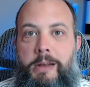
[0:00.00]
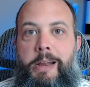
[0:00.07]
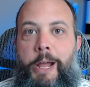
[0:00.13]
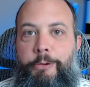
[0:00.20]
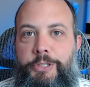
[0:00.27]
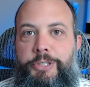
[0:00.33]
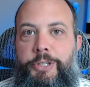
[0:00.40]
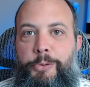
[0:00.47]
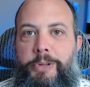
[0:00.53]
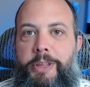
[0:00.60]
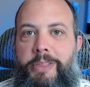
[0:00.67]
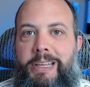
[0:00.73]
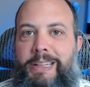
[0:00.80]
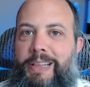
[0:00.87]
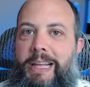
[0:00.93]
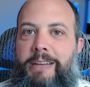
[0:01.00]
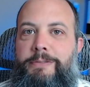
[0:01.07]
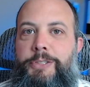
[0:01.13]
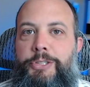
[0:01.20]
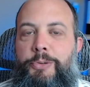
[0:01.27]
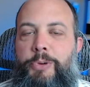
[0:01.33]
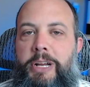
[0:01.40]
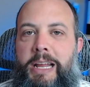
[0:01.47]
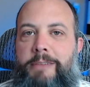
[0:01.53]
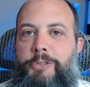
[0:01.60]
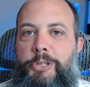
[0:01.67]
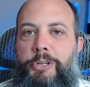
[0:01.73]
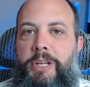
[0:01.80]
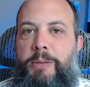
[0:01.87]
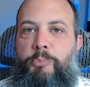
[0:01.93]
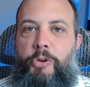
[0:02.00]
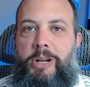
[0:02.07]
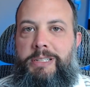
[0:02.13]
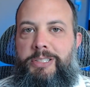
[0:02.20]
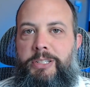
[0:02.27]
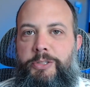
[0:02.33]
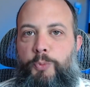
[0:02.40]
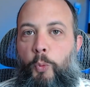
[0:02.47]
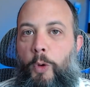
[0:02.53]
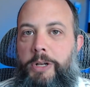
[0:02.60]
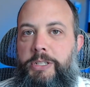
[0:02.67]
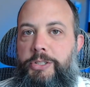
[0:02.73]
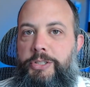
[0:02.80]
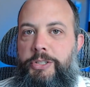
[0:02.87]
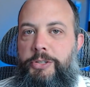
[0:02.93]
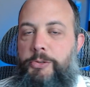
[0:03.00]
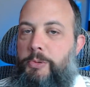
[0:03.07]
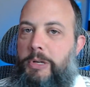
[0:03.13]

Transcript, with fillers: Now it's the only thing left. So we're gonna have to look at process one to two.